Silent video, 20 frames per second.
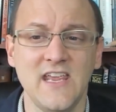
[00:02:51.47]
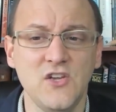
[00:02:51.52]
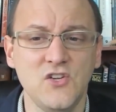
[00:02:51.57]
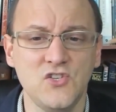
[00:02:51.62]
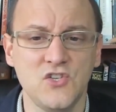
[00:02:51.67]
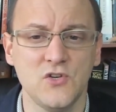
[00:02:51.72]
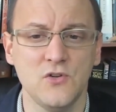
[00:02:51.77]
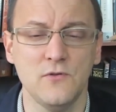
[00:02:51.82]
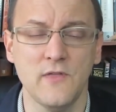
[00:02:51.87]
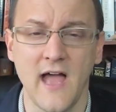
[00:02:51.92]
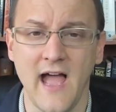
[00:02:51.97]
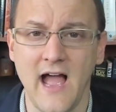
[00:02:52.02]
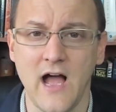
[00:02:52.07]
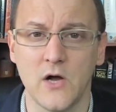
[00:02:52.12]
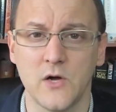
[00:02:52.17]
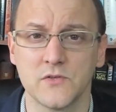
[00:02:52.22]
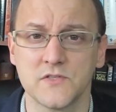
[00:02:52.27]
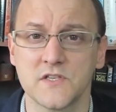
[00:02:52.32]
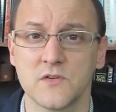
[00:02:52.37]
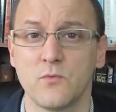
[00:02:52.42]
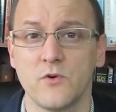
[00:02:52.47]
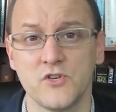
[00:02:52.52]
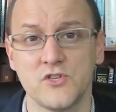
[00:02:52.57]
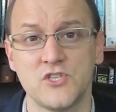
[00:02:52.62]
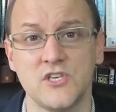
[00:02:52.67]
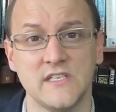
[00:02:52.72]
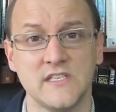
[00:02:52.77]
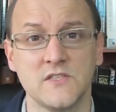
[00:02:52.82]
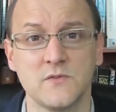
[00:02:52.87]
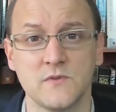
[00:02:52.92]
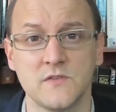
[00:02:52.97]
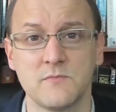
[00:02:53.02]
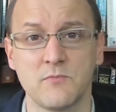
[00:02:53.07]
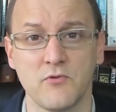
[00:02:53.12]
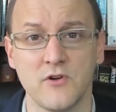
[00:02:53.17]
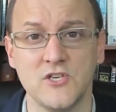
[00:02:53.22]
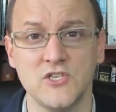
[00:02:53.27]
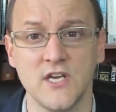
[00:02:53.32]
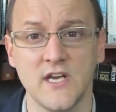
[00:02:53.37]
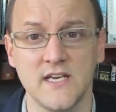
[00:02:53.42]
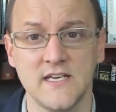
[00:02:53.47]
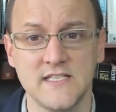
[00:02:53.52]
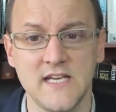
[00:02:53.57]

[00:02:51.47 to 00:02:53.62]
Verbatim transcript: into the house where Jesus was preaching